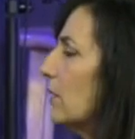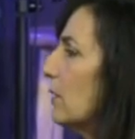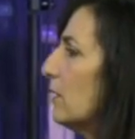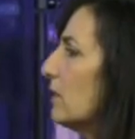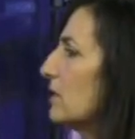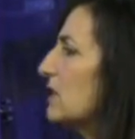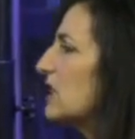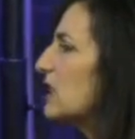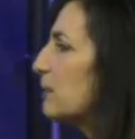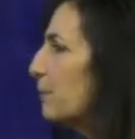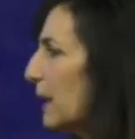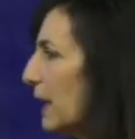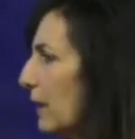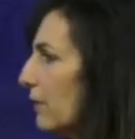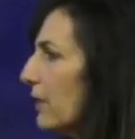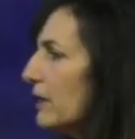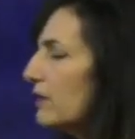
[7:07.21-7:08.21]
there are
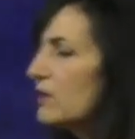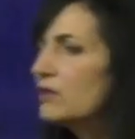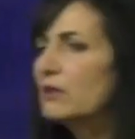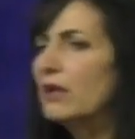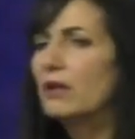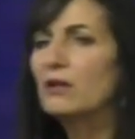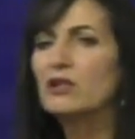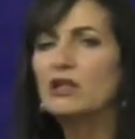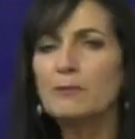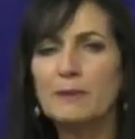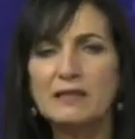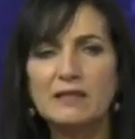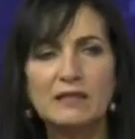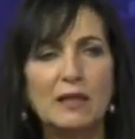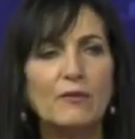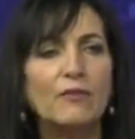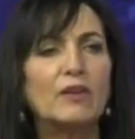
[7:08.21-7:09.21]
spirits that are
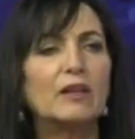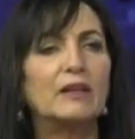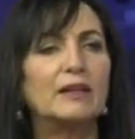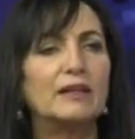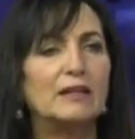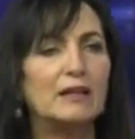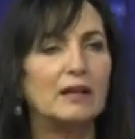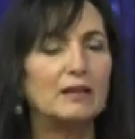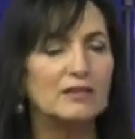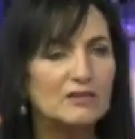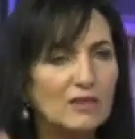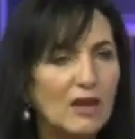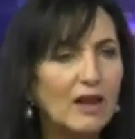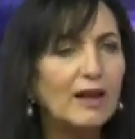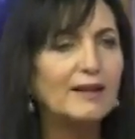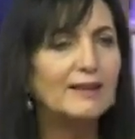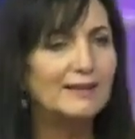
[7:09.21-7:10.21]
specifically
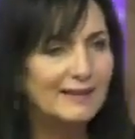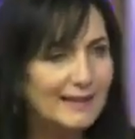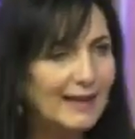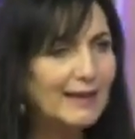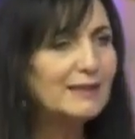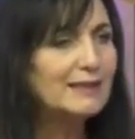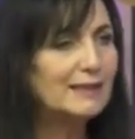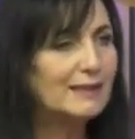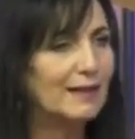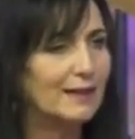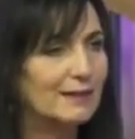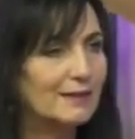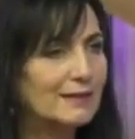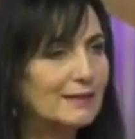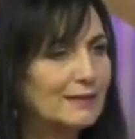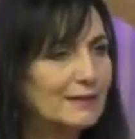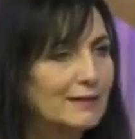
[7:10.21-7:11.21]
assigned against
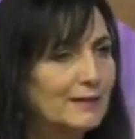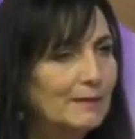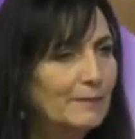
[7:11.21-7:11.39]
us.